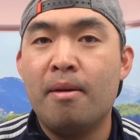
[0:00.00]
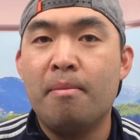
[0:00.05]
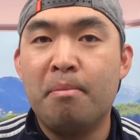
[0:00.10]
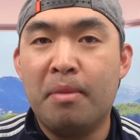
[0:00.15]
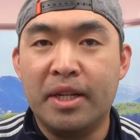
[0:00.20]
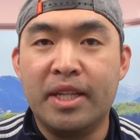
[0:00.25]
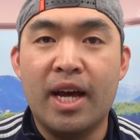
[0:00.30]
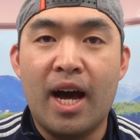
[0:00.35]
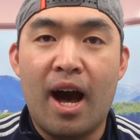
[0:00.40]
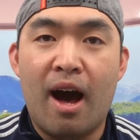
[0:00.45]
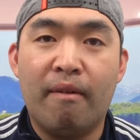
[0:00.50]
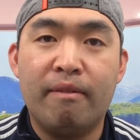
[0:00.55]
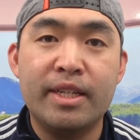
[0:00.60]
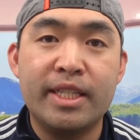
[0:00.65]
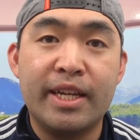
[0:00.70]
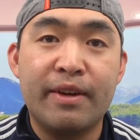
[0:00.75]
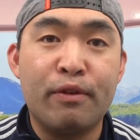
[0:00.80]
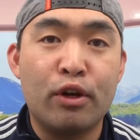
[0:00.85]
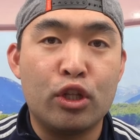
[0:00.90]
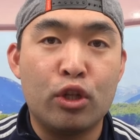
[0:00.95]
But then
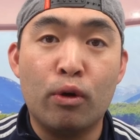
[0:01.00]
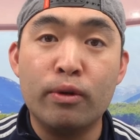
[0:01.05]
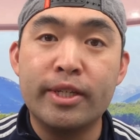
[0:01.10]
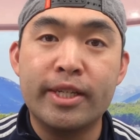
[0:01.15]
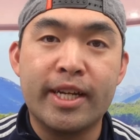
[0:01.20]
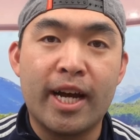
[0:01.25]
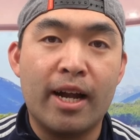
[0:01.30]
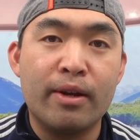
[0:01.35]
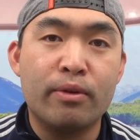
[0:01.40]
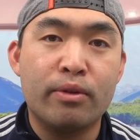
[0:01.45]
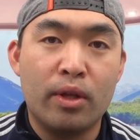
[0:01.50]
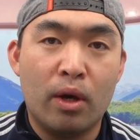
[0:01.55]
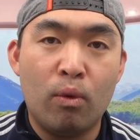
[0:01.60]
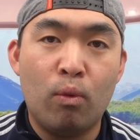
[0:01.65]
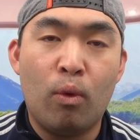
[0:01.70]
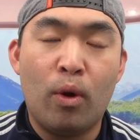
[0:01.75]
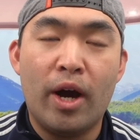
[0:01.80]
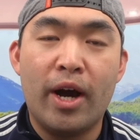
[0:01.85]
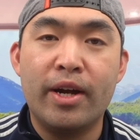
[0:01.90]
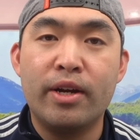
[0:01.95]
obviously for those of you guys who don't
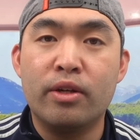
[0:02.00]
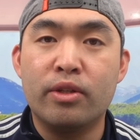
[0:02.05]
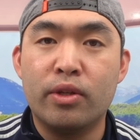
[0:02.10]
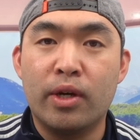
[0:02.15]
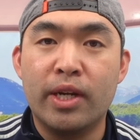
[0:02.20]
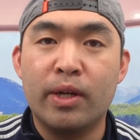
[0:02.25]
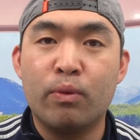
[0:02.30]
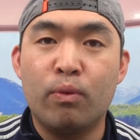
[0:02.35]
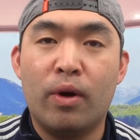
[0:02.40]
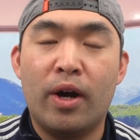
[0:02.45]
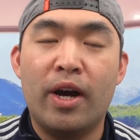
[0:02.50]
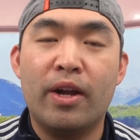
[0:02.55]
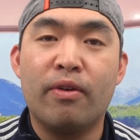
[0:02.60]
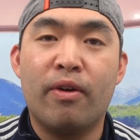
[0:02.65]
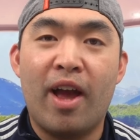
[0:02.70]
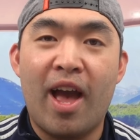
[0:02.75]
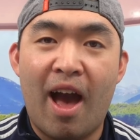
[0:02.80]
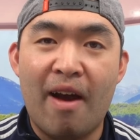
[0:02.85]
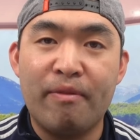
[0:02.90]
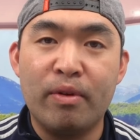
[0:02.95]
want or don't need one or
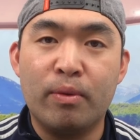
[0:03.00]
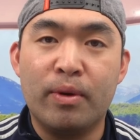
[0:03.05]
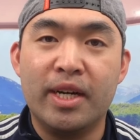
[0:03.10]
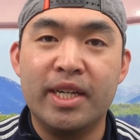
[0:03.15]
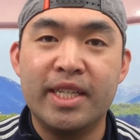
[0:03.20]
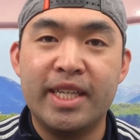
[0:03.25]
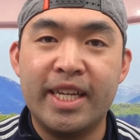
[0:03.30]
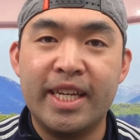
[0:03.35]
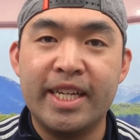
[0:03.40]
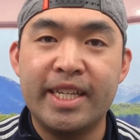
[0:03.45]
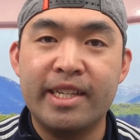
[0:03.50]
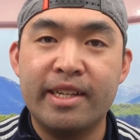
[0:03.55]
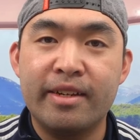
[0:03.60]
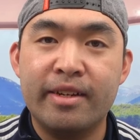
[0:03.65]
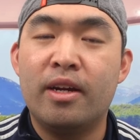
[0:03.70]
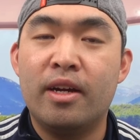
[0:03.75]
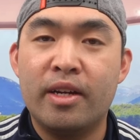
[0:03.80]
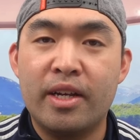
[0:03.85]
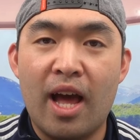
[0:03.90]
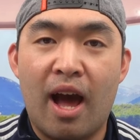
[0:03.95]
have one of these,
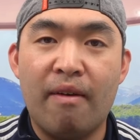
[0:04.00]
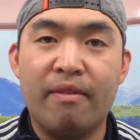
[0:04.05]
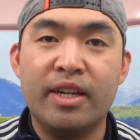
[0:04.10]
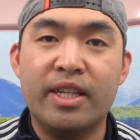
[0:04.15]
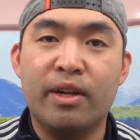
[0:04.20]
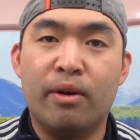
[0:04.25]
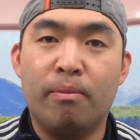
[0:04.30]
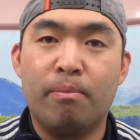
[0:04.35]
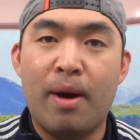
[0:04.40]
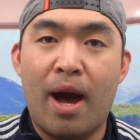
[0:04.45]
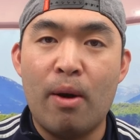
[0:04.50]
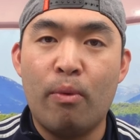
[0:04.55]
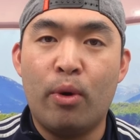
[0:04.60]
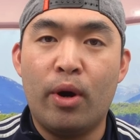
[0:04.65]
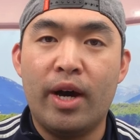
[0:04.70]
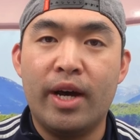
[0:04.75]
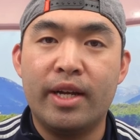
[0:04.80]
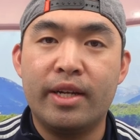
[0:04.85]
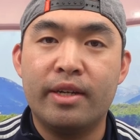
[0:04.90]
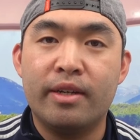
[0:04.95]
that obviously don't buy
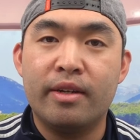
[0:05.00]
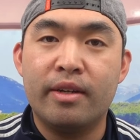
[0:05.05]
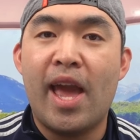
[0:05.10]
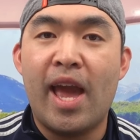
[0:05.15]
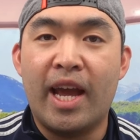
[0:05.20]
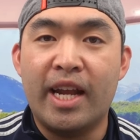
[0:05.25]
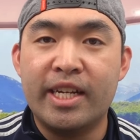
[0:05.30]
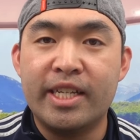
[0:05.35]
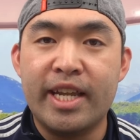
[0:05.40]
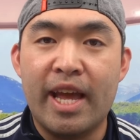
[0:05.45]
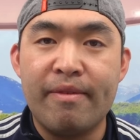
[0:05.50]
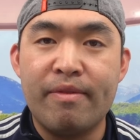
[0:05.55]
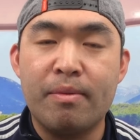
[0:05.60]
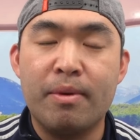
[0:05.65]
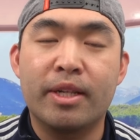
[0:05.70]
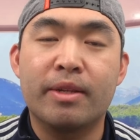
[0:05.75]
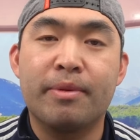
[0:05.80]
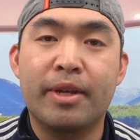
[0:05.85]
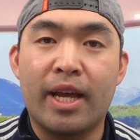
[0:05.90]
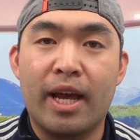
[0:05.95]
one and save your
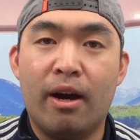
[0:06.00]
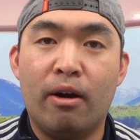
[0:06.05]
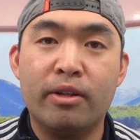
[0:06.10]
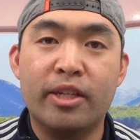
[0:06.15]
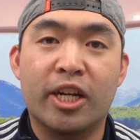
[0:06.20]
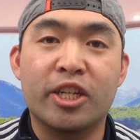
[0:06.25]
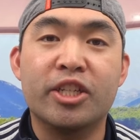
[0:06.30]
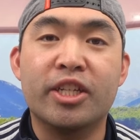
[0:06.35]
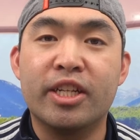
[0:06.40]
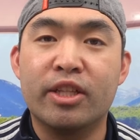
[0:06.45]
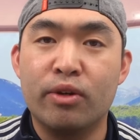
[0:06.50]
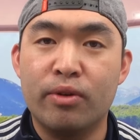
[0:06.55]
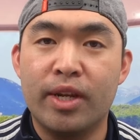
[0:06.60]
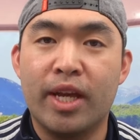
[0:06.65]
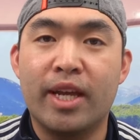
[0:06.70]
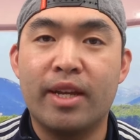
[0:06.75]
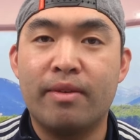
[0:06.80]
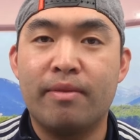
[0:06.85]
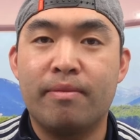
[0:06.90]
money something else that you actually do need.